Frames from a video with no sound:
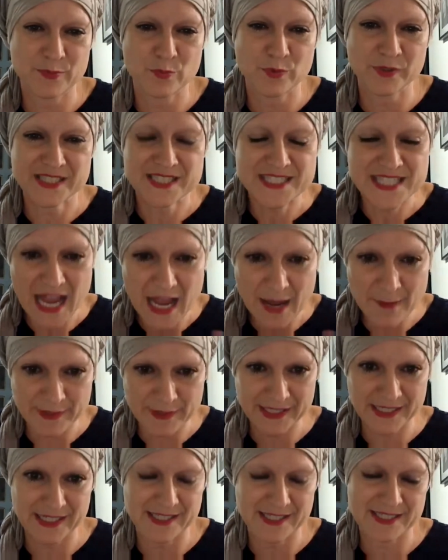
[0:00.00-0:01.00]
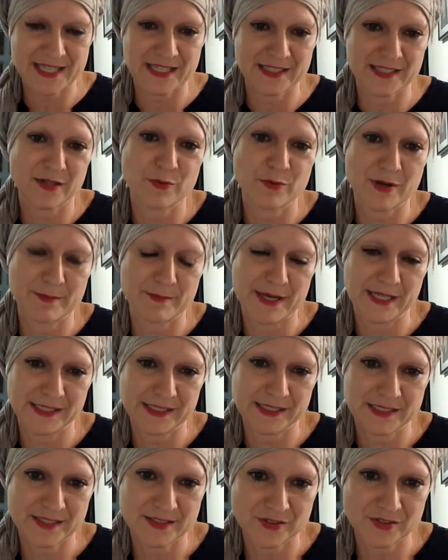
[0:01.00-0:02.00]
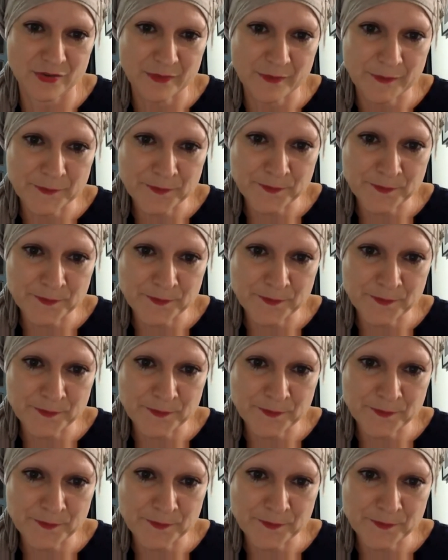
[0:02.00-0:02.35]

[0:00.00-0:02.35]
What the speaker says: what is happening inside our bodies, no?